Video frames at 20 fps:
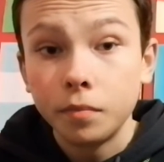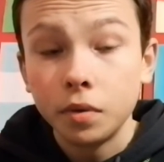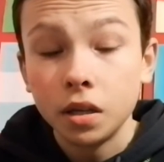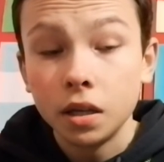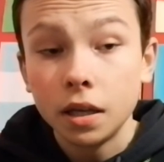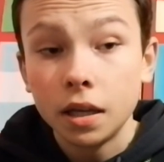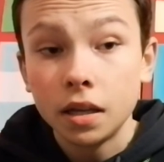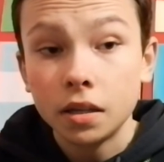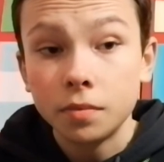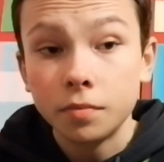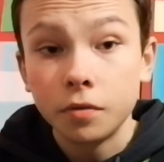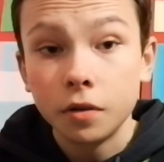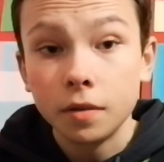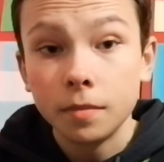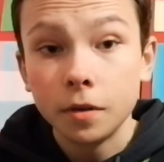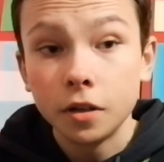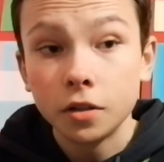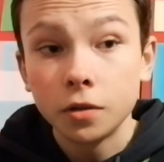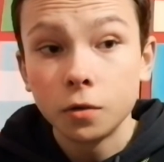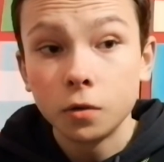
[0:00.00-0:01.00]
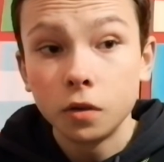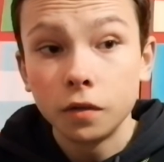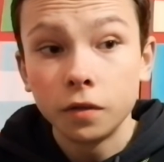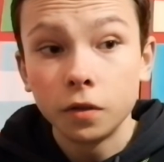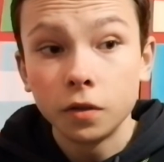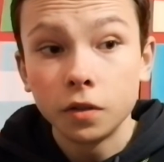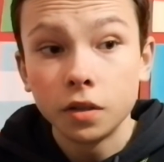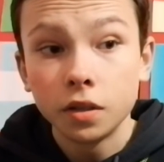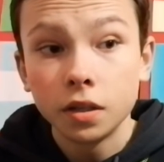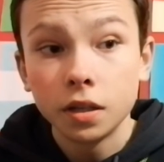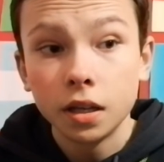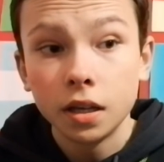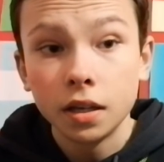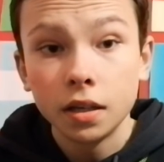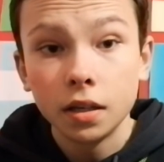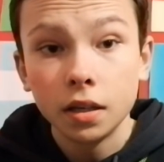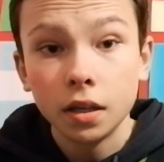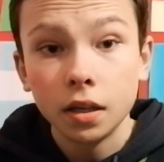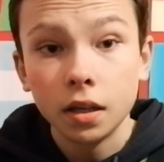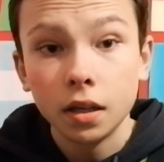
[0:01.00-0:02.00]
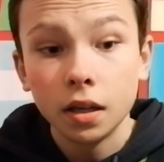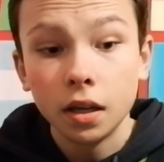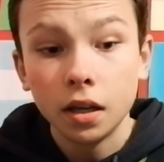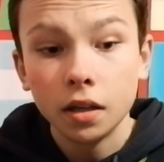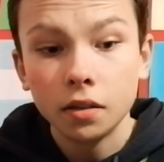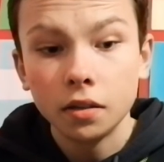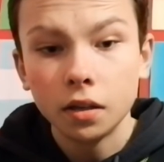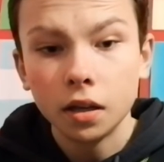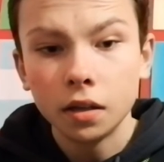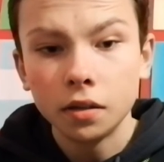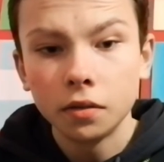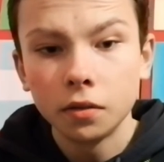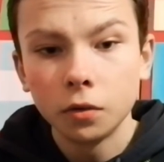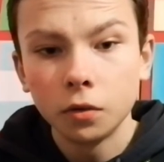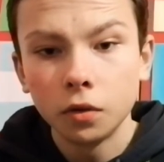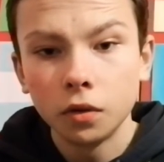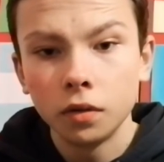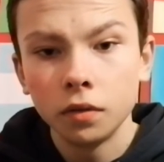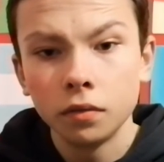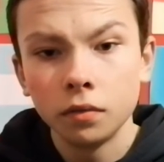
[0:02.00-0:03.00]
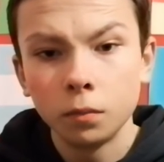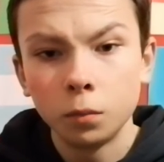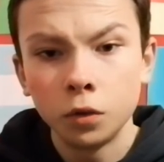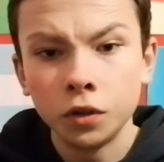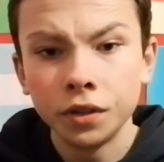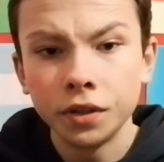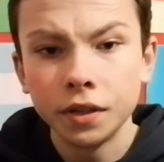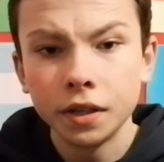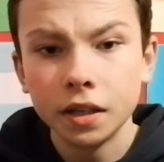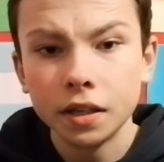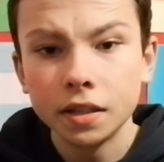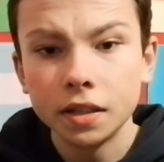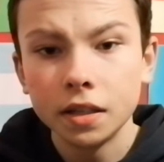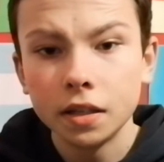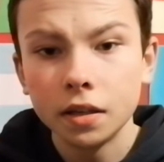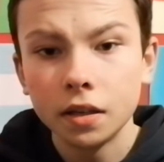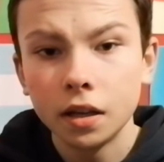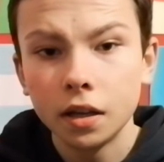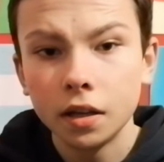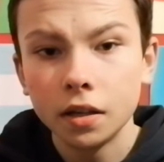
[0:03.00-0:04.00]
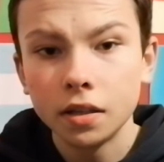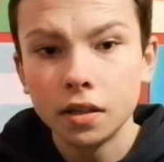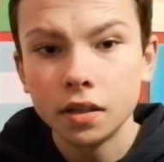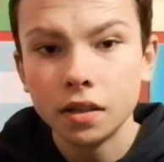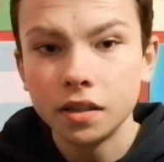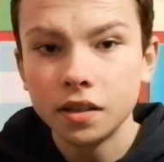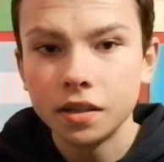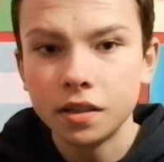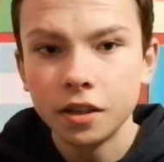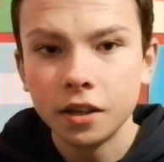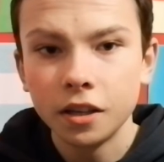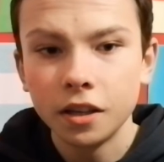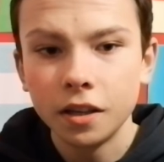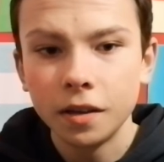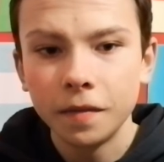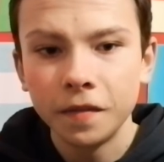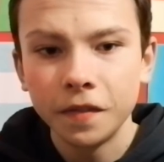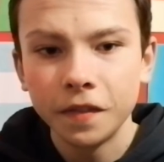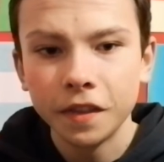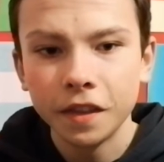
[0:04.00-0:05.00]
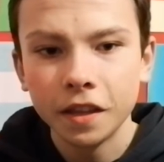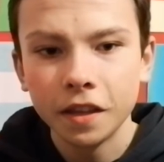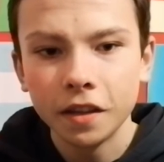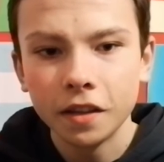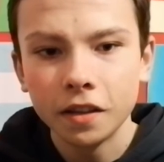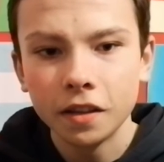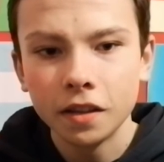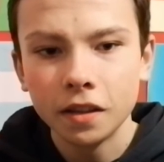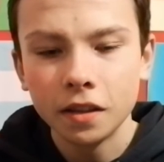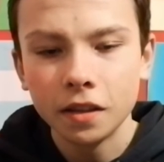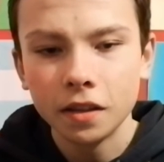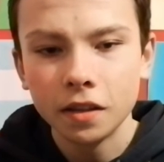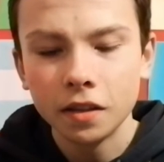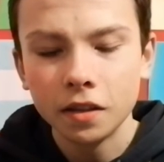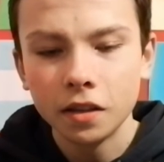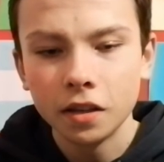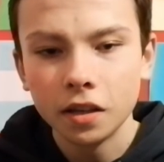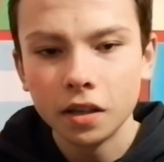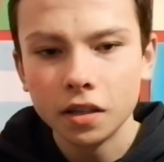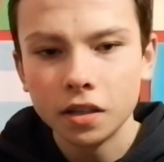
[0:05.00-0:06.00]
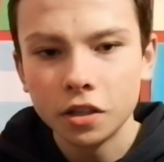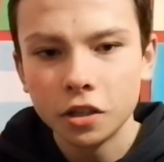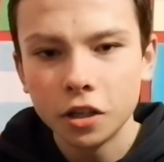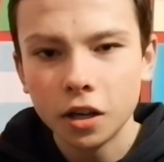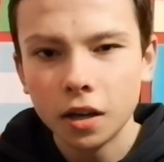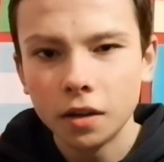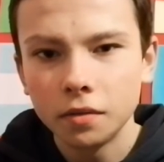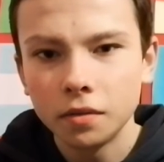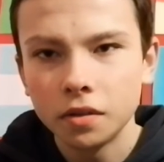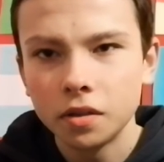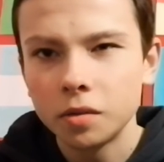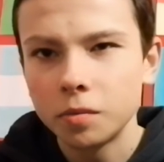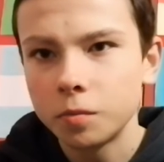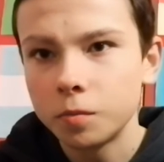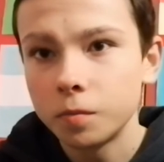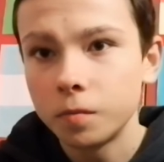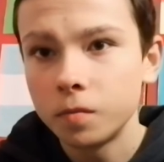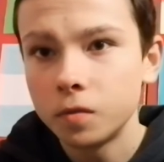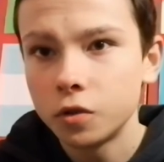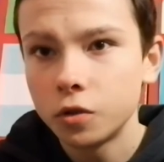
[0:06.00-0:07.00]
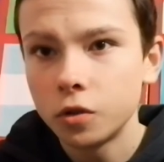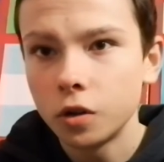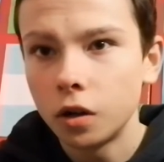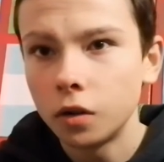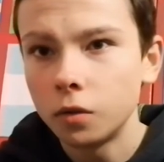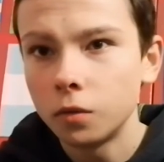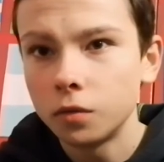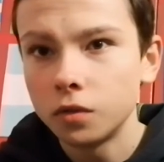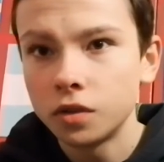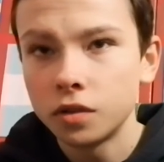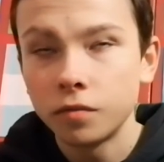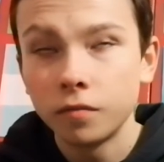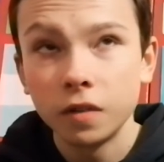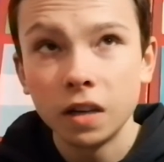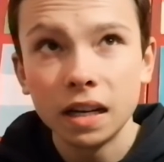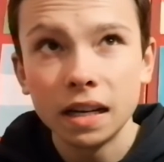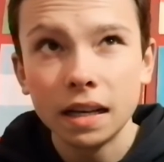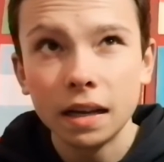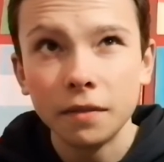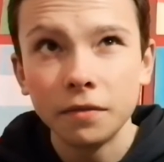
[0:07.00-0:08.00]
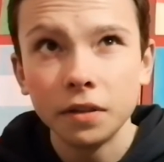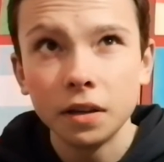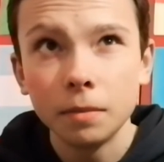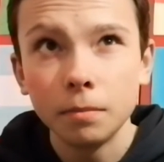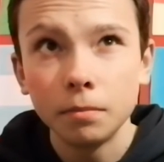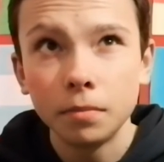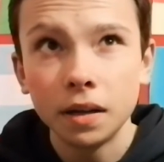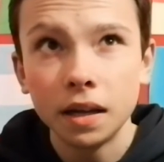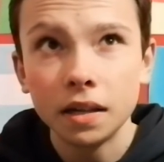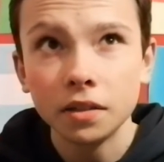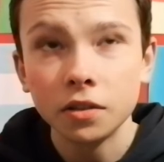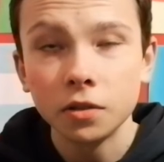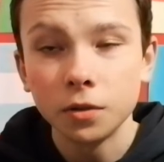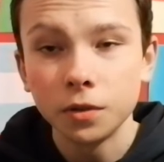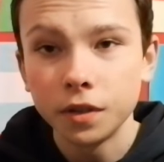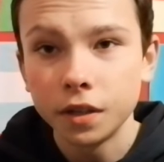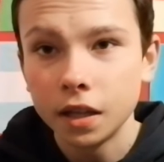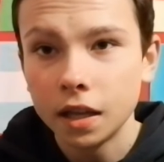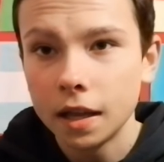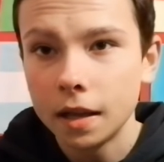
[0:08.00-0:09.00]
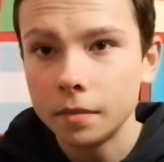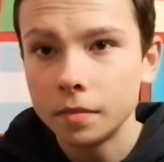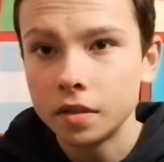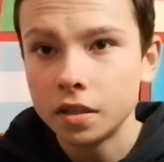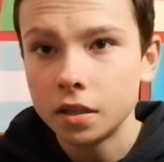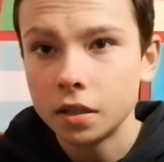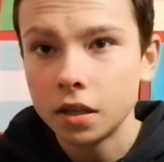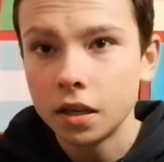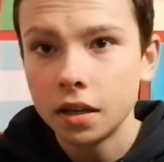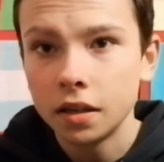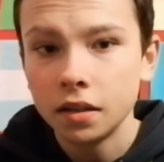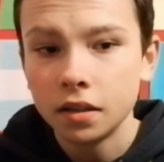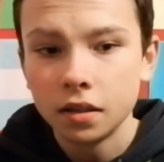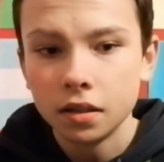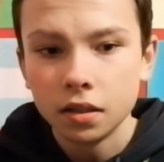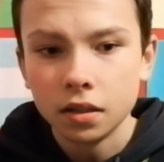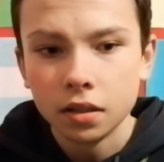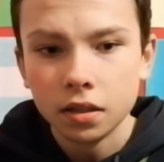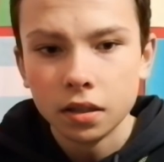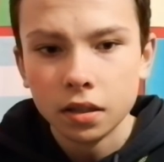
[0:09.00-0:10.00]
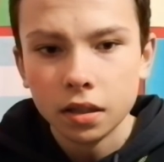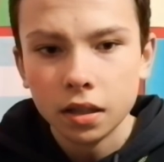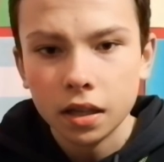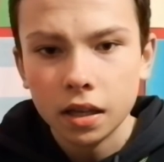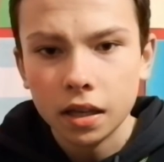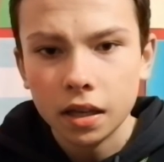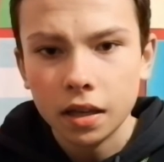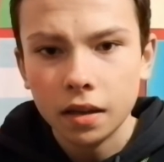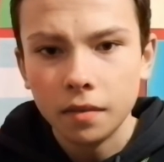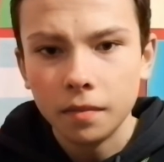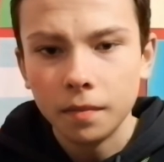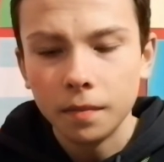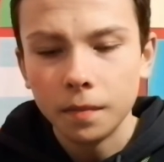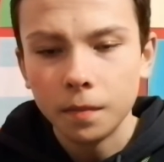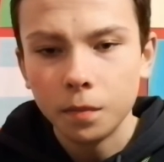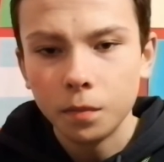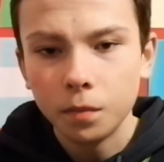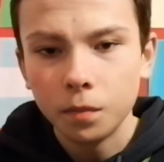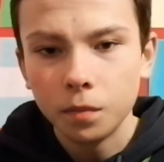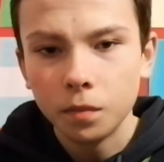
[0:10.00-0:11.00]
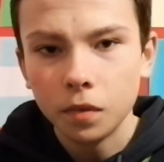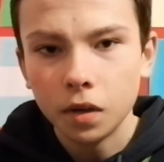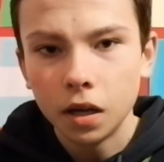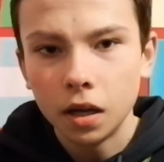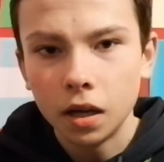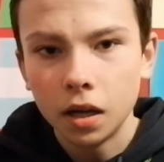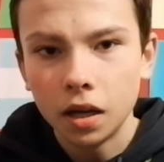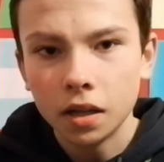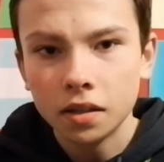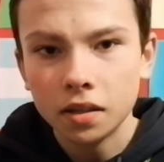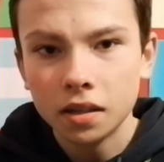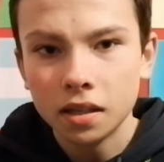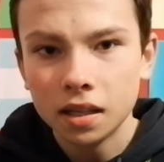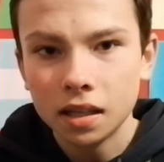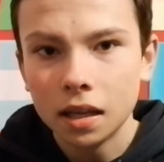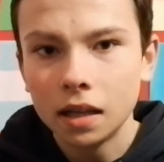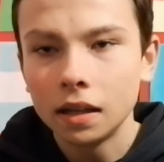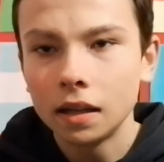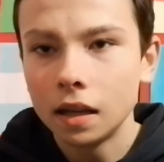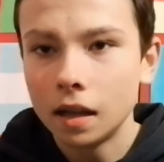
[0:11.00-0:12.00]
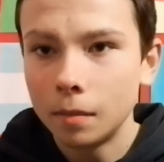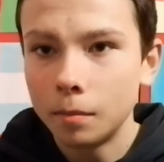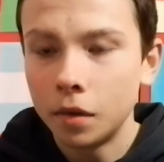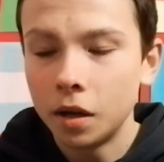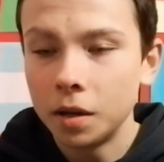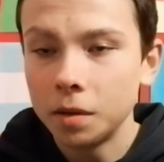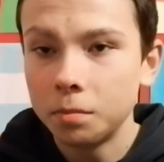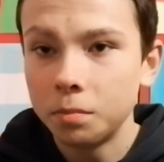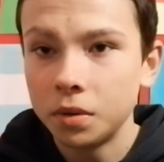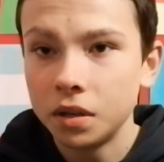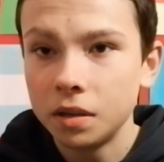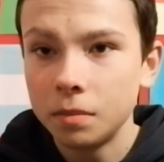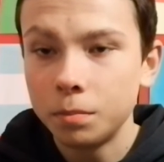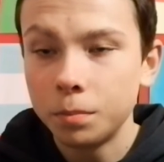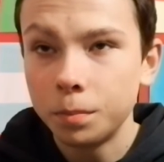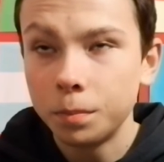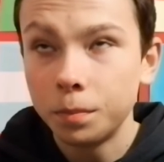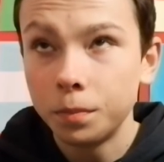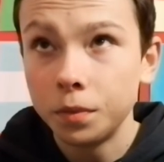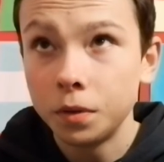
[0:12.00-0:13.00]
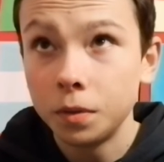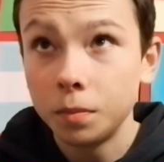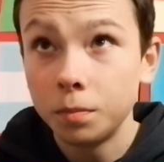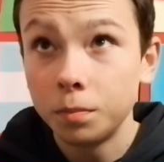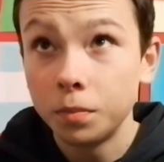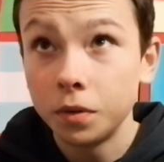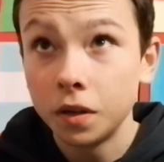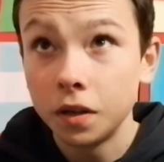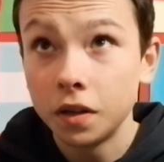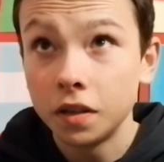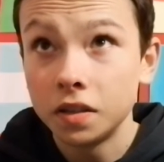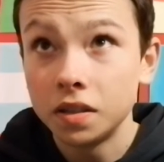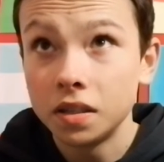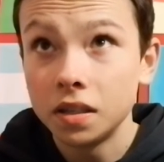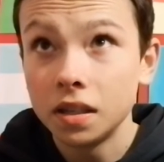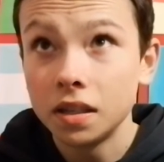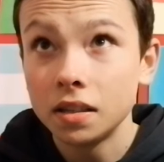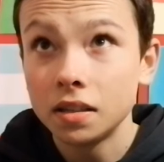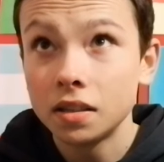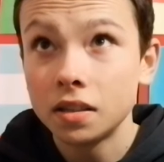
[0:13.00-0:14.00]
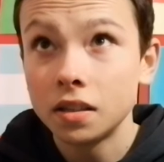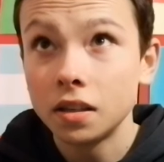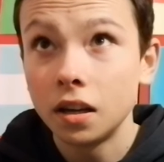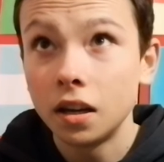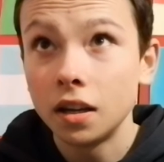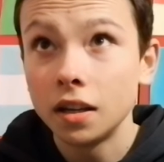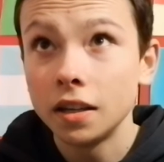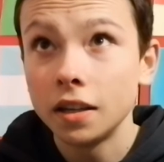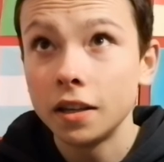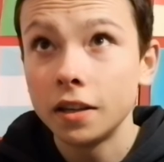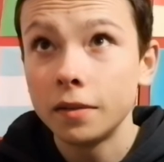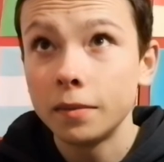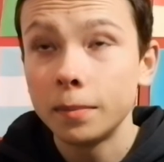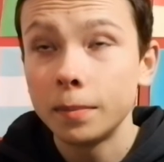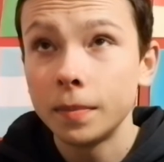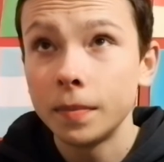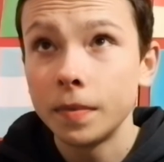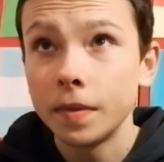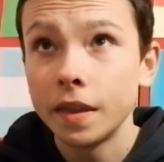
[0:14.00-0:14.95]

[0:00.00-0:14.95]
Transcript: But yeah, that's pretty much all I've got to say. I thought one thing I did notice is Curtis Jones struggled to really have an impact on the game today. I think that might be because it's like